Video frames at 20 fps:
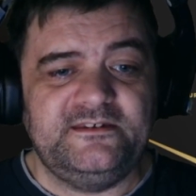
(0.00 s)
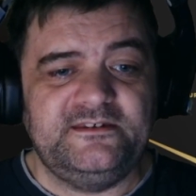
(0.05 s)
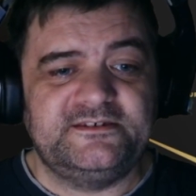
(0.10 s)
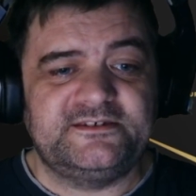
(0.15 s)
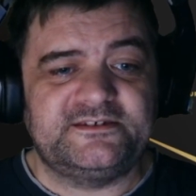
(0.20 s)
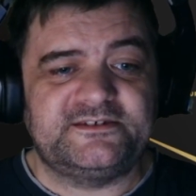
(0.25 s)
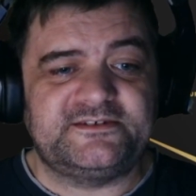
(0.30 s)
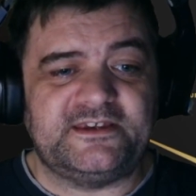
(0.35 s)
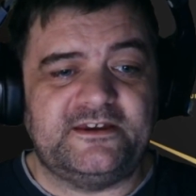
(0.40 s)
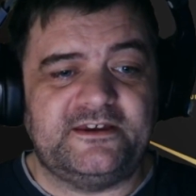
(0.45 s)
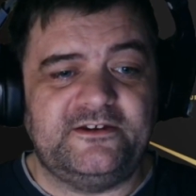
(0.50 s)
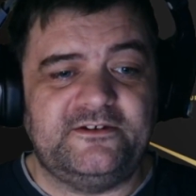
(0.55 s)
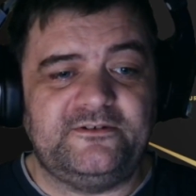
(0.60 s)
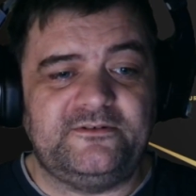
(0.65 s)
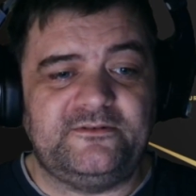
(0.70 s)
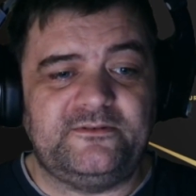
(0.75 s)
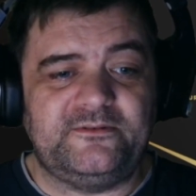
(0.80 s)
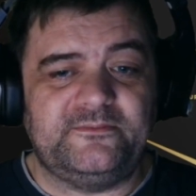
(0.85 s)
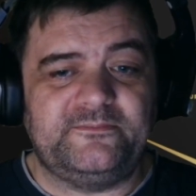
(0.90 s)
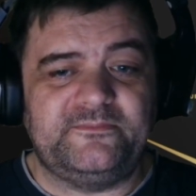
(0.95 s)

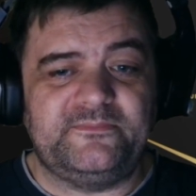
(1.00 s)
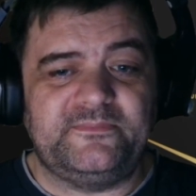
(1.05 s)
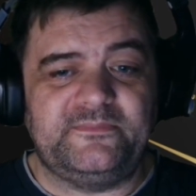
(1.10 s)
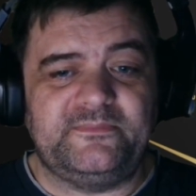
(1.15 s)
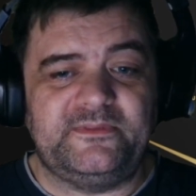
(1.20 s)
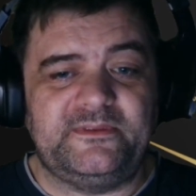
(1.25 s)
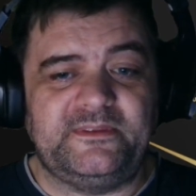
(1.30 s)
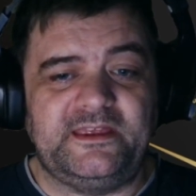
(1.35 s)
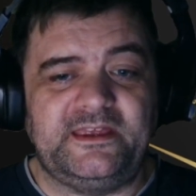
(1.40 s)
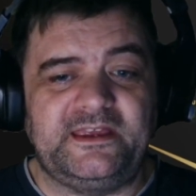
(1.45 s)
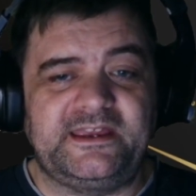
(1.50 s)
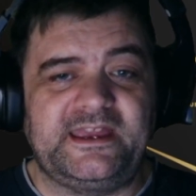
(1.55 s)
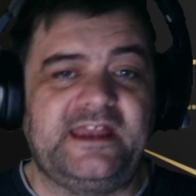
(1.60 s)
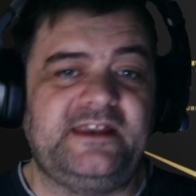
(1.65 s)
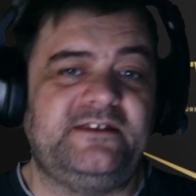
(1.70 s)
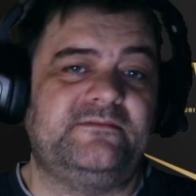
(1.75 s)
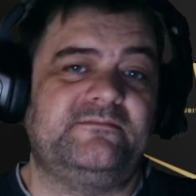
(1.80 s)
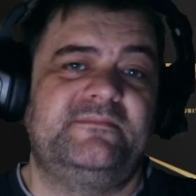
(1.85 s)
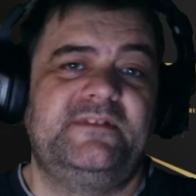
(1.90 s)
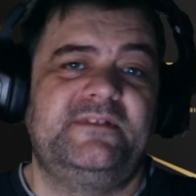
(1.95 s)
So
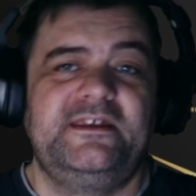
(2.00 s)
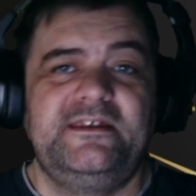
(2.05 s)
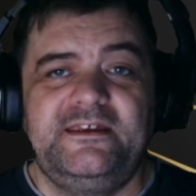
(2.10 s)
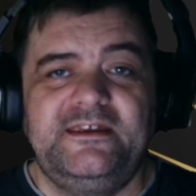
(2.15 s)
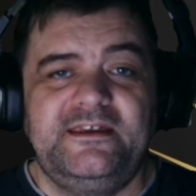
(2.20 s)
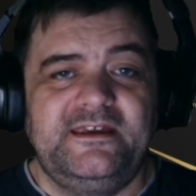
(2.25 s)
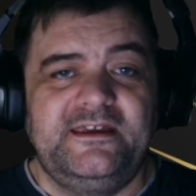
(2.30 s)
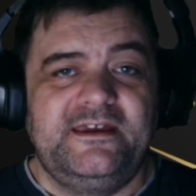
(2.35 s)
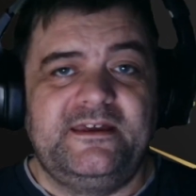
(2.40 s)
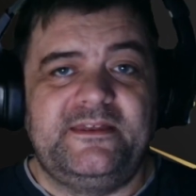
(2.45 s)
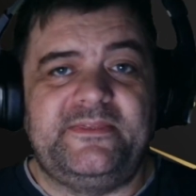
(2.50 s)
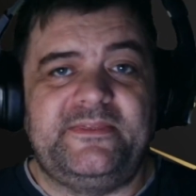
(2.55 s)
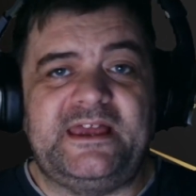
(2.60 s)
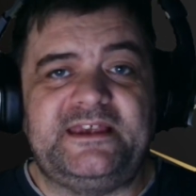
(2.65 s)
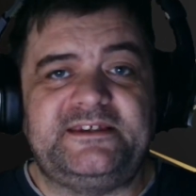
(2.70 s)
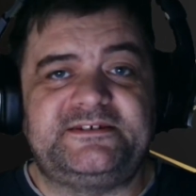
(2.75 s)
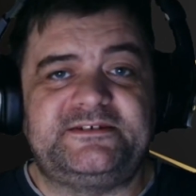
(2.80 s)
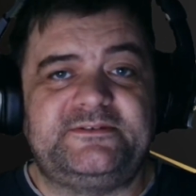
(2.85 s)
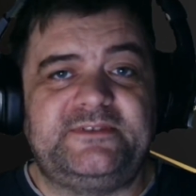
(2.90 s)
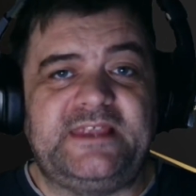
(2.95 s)
again,
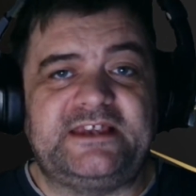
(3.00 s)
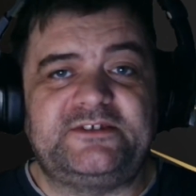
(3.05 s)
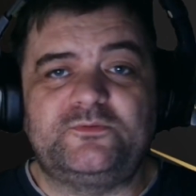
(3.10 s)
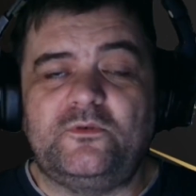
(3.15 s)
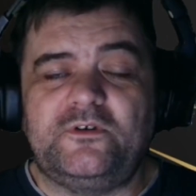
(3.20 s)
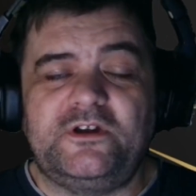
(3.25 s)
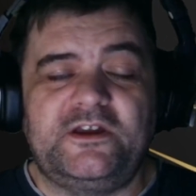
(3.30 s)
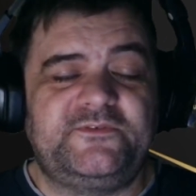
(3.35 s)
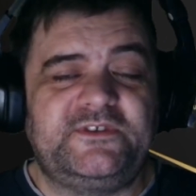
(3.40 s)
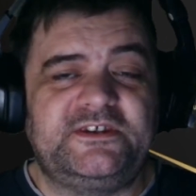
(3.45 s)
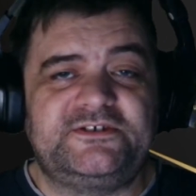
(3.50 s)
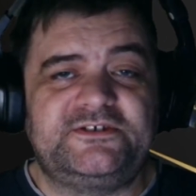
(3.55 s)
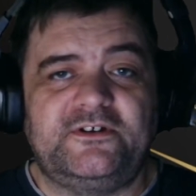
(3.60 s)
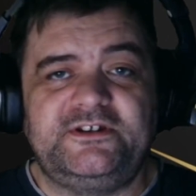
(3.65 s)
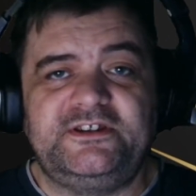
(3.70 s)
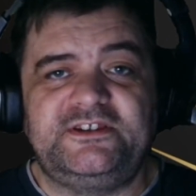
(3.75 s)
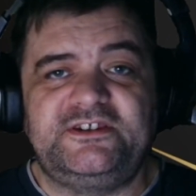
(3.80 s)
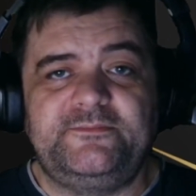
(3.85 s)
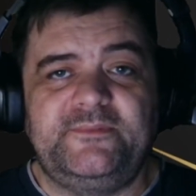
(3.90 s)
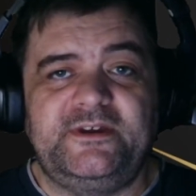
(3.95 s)
that's why I've
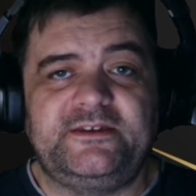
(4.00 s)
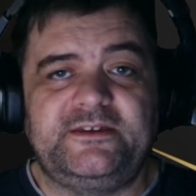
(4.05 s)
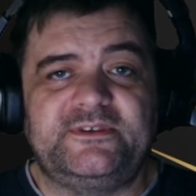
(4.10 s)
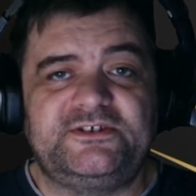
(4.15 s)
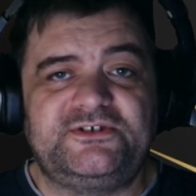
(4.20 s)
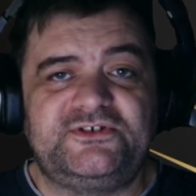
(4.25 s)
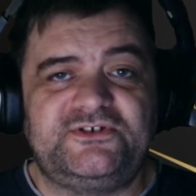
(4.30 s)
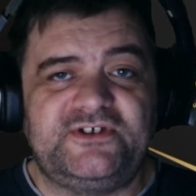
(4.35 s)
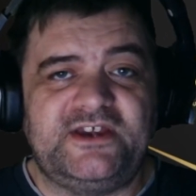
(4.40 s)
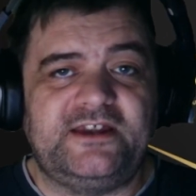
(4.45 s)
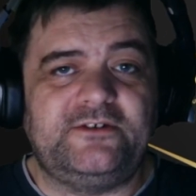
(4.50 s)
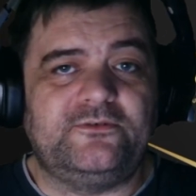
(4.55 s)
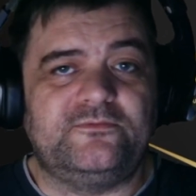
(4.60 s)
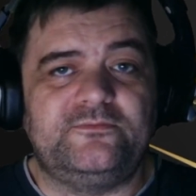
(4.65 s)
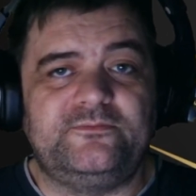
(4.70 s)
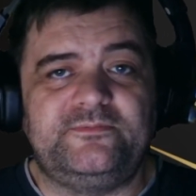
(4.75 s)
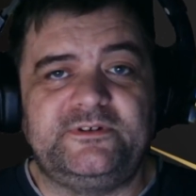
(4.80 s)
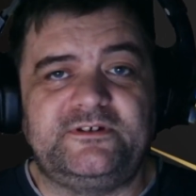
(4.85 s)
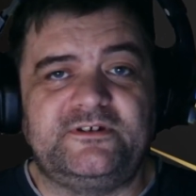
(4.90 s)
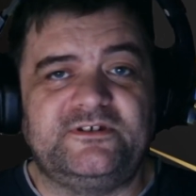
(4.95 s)
decided to make this channel,
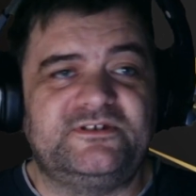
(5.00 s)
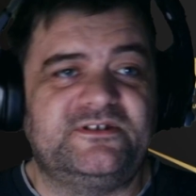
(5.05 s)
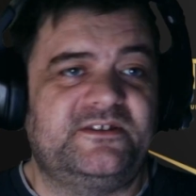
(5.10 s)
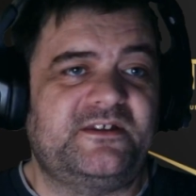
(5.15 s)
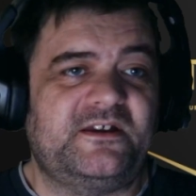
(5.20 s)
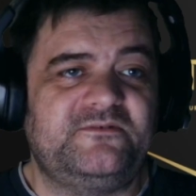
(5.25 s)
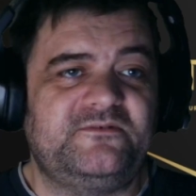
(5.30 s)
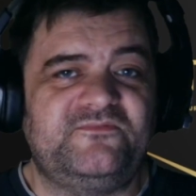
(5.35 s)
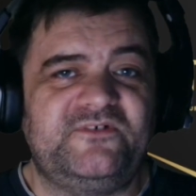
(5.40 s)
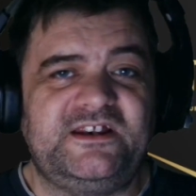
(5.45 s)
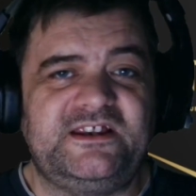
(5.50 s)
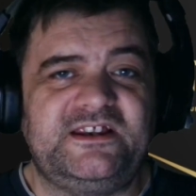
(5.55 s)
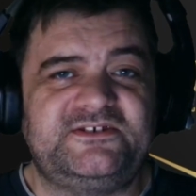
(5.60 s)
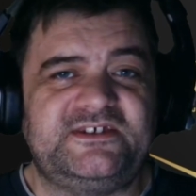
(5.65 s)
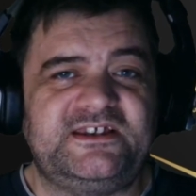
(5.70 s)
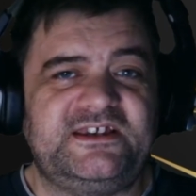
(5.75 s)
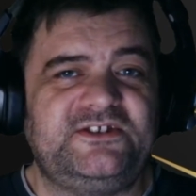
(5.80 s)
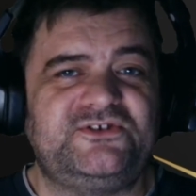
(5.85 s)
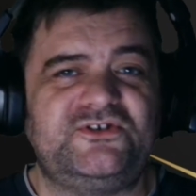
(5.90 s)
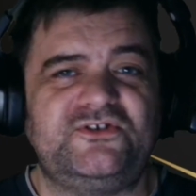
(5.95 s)
because I don't really
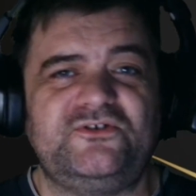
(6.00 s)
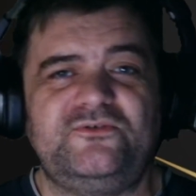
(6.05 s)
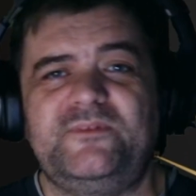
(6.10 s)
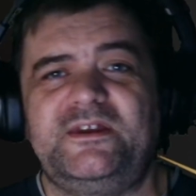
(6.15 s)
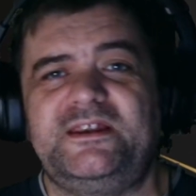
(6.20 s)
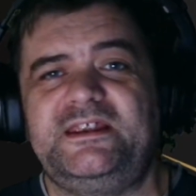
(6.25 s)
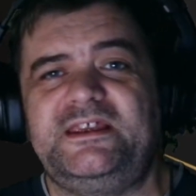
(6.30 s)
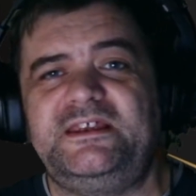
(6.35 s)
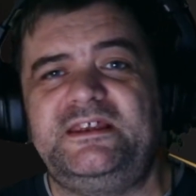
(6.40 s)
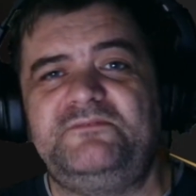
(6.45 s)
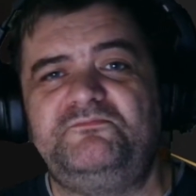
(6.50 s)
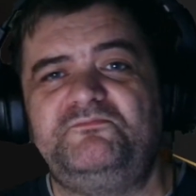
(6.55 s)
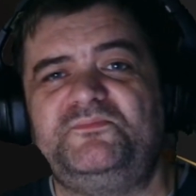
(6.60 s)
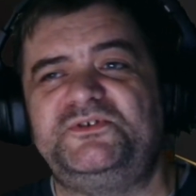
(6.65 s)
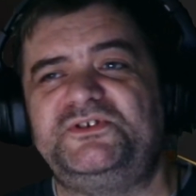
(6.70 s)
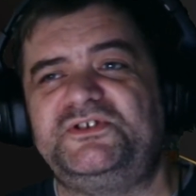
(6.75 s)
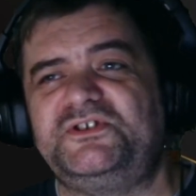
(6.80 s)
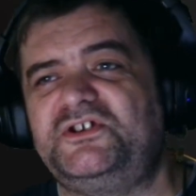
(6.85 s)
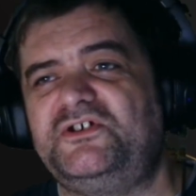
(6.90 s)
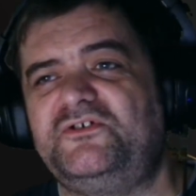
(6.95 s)
see too many
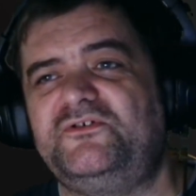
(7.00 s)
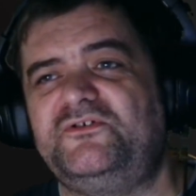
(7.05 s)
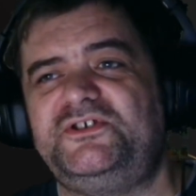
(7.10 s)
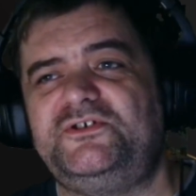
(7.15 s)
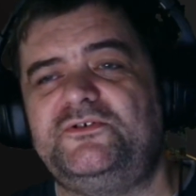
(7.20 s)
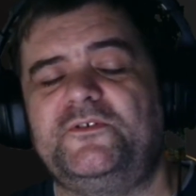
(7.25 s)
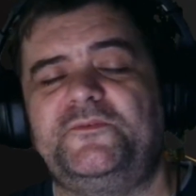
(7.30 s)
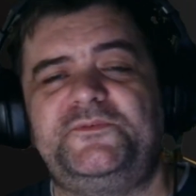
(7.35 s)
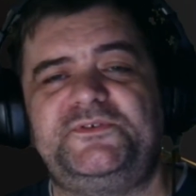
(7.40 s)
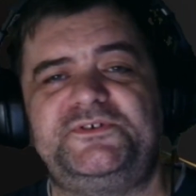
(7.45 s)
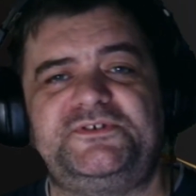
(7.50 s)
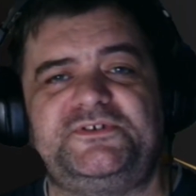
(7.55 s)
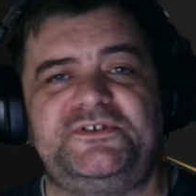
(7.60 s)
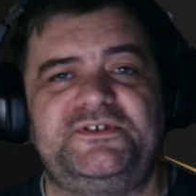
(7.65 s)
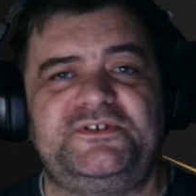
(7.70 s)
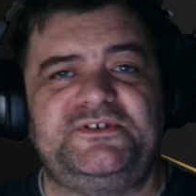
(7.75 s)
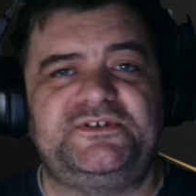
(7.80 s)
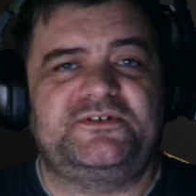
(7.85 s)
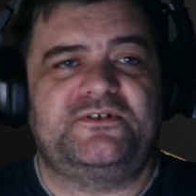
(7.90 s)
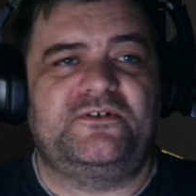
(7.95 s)
security
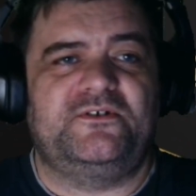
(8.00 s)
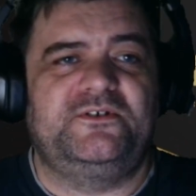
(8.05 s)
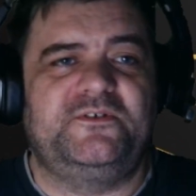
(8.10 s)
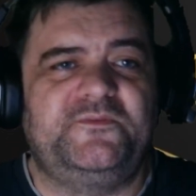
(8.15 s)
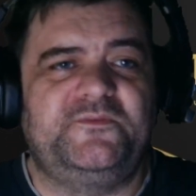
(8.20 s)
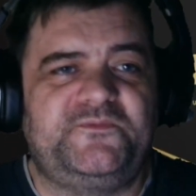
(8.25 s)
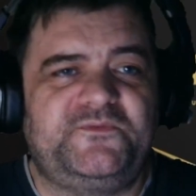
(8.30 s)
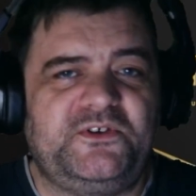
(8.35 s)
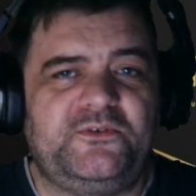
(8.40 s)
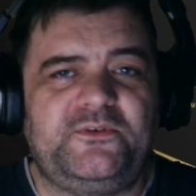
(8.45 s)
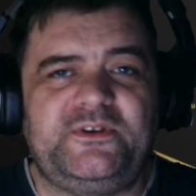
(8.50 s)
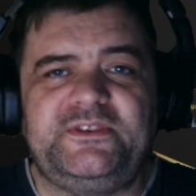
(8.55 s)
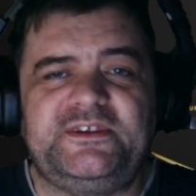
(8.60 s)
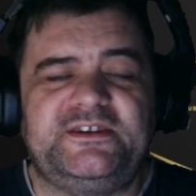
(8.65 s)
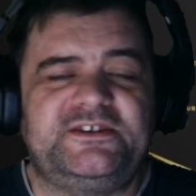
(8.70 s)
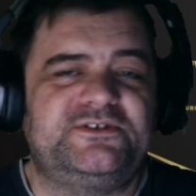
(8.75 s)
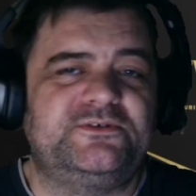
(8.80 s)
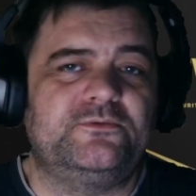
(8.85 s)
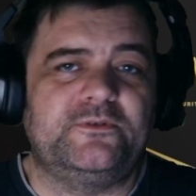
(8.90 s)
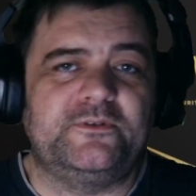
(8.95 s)
officers kind of doing
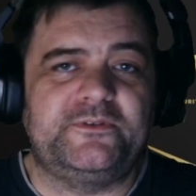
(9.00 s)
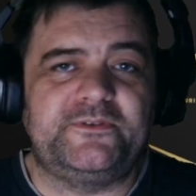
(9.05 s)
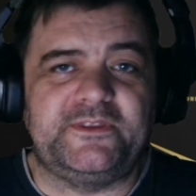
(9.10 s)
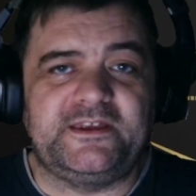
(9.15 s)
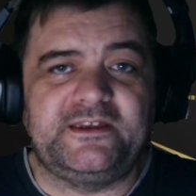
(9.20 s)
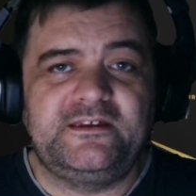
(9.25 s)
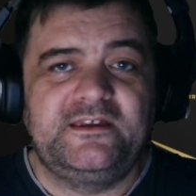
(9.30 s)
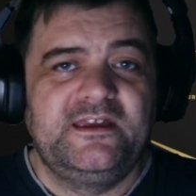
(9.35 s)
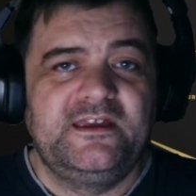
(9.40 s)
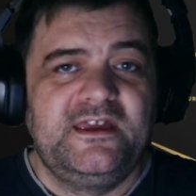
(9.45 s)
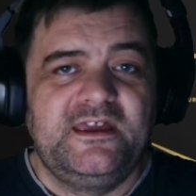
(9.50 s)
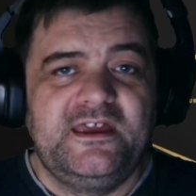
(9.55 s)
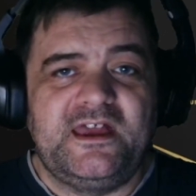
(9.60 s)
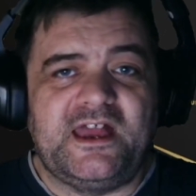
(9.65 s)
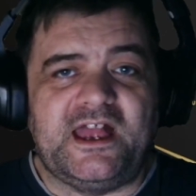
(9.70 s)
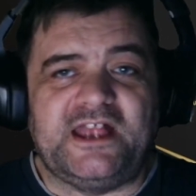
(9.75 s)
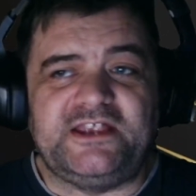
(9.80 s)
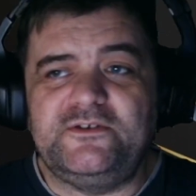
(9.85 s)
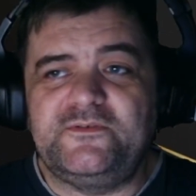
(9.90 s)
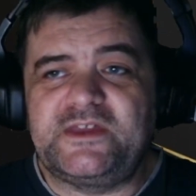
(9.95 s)
this sort of thing,
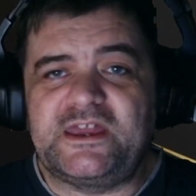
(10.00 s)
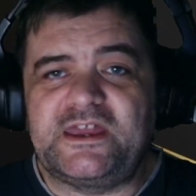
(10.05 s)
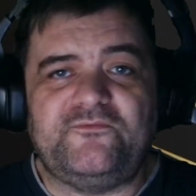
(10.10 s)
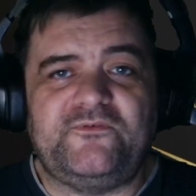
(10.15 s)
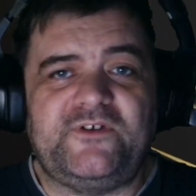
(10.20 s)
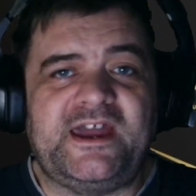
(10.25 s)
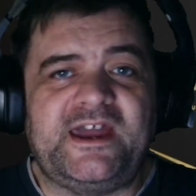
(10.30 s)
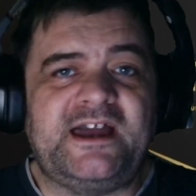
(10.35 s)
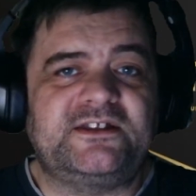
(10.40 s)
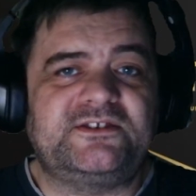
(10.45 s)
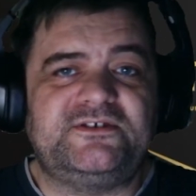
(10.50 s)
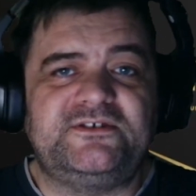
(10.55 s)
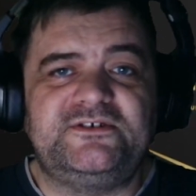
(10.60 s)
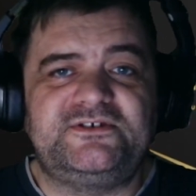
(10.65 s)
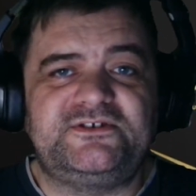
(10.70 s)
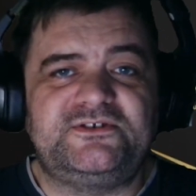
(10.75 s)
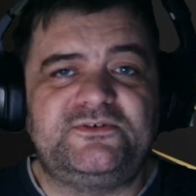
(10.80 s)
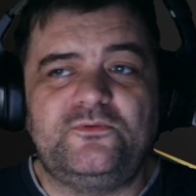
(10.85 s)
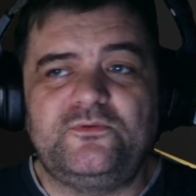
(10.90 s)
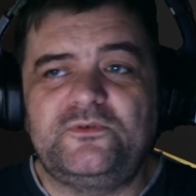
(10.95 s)
and you get
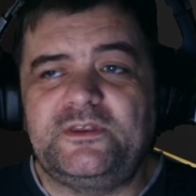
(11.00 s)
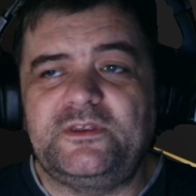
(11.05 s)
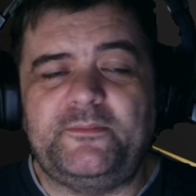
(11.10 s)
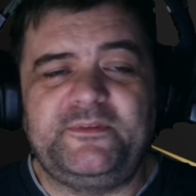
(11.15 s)
reactors to all.